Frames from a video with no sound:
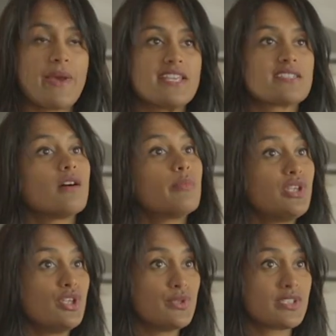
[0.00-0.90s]
paste that I'll be
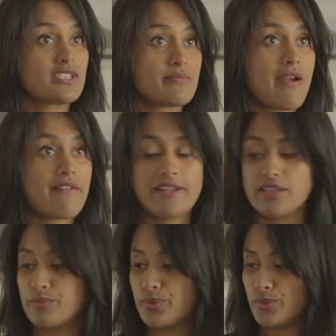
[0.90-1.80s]
using to
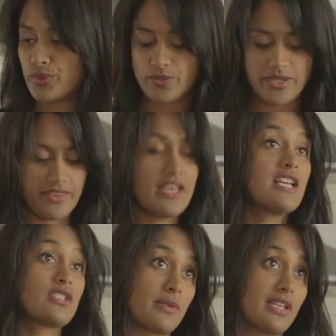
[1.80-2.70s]
marinate the pork with.
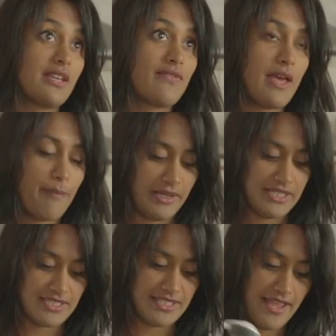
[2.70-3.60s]
So I'm going to give that a blitz